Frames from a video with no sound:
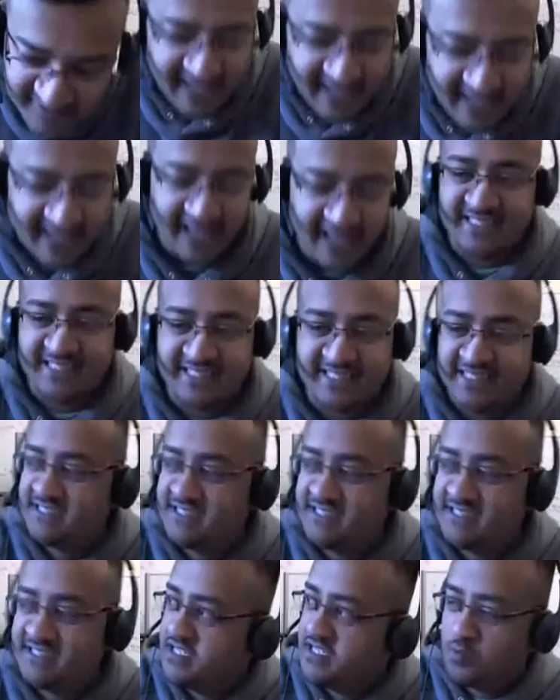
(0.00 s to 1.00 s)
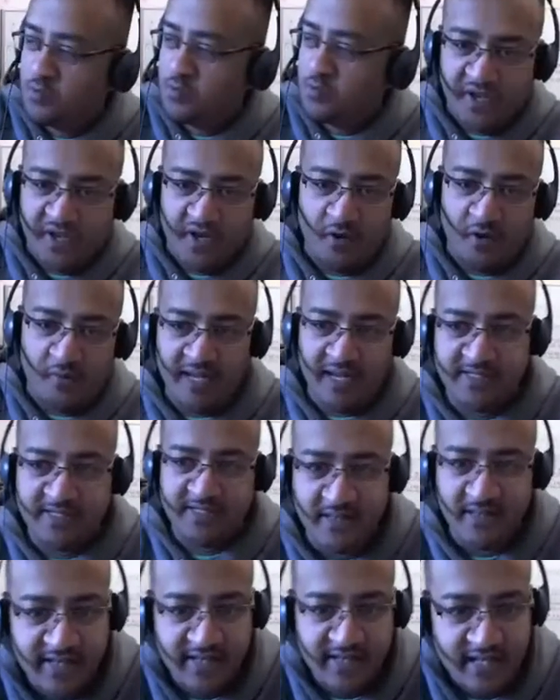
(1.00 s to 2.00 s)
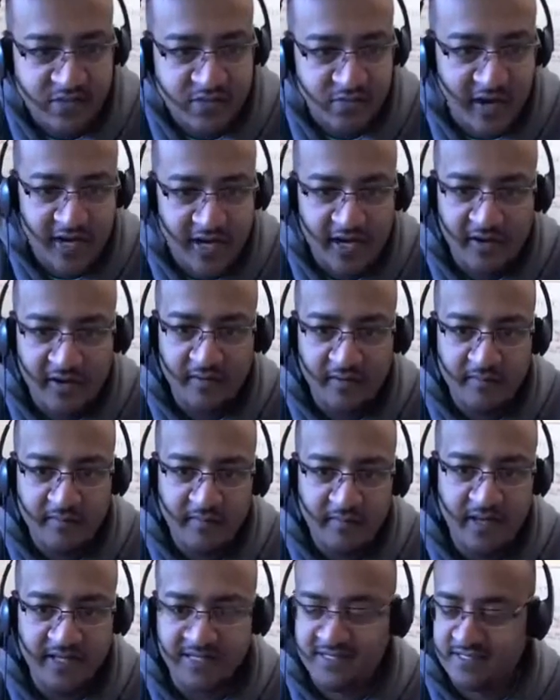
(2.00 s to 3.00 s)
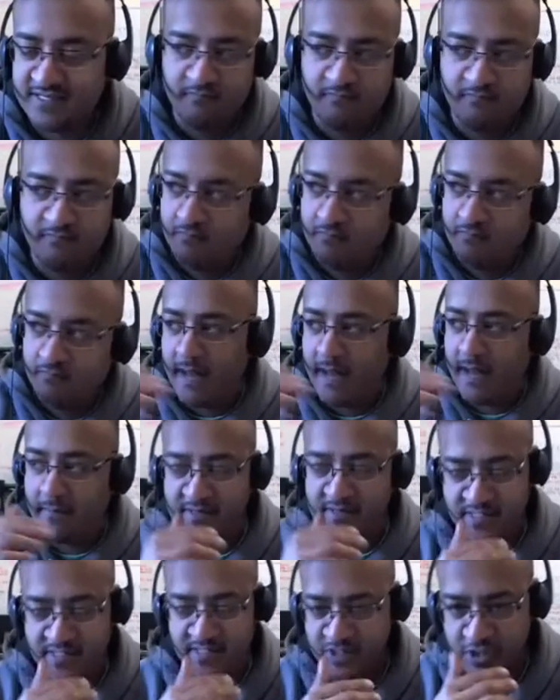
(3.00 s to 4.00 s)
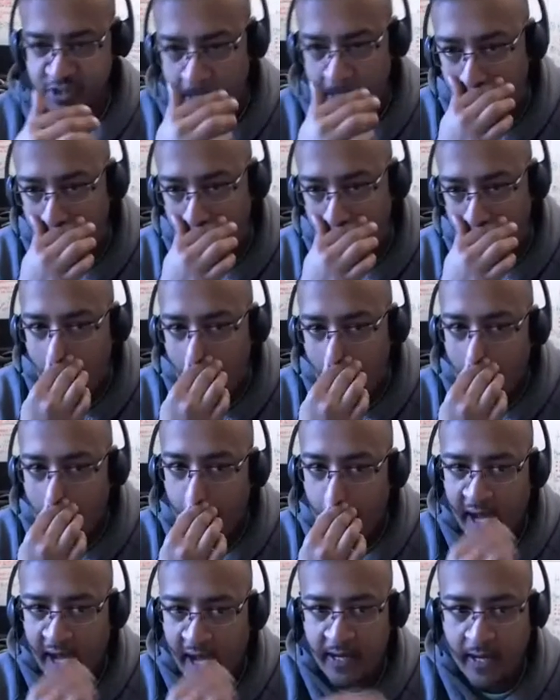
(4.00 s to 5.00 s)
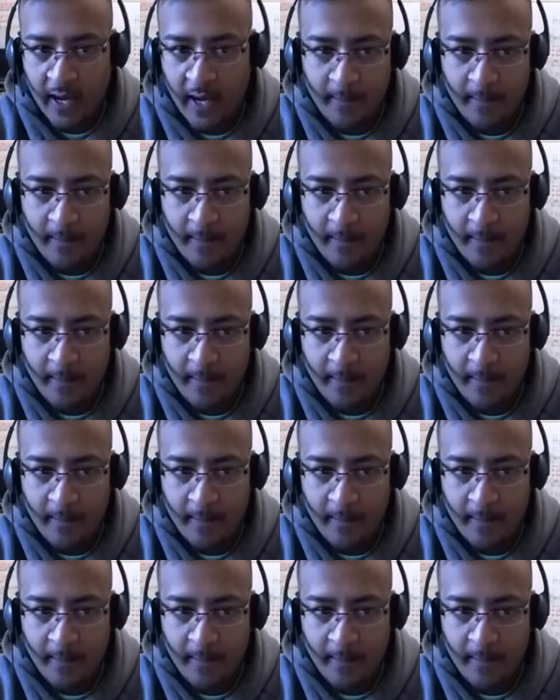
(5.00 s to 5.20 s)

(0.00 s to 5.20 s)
it's this window, basically, that's right here. It's bad positioning. But